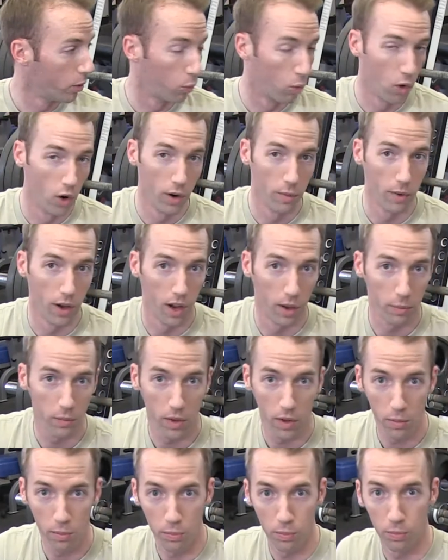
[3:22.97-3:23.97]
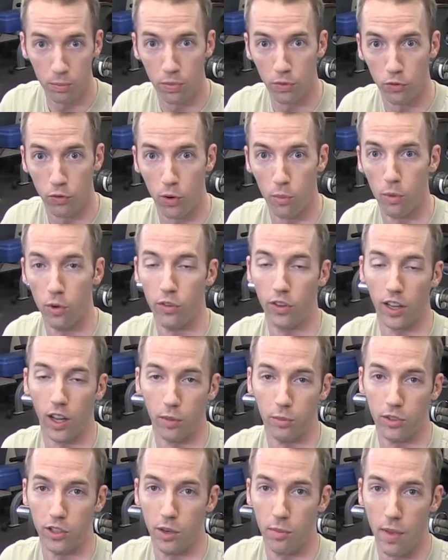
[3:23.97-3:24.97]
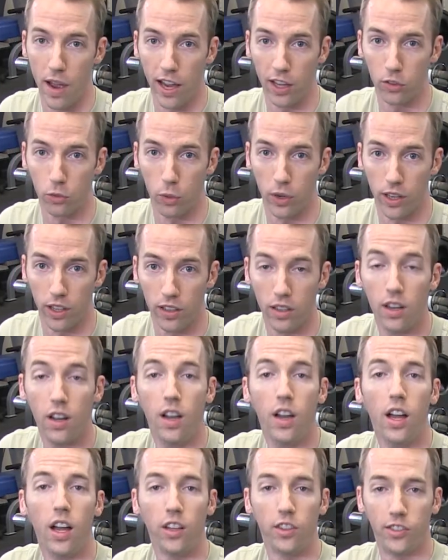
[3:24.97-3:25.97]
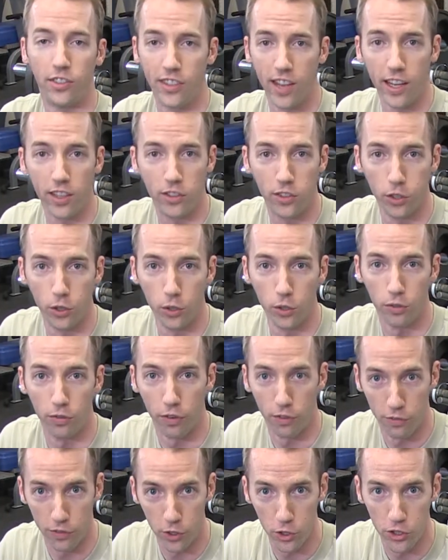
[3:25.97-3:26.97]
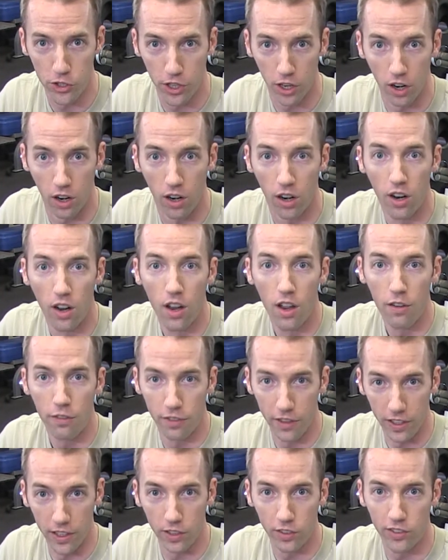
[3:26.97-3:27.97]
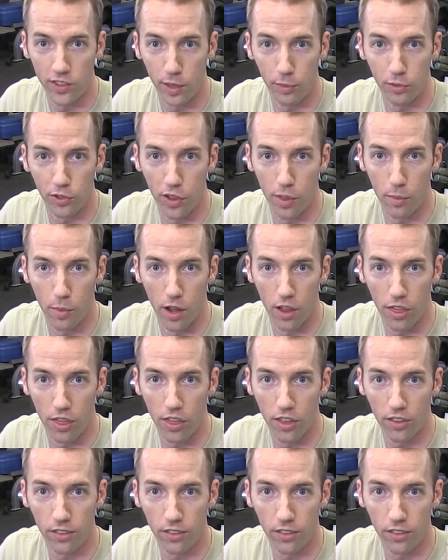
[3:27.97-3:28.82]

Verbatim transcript: to warm up before moving up to your max weight. And stay tuned for future fitness tips of the month.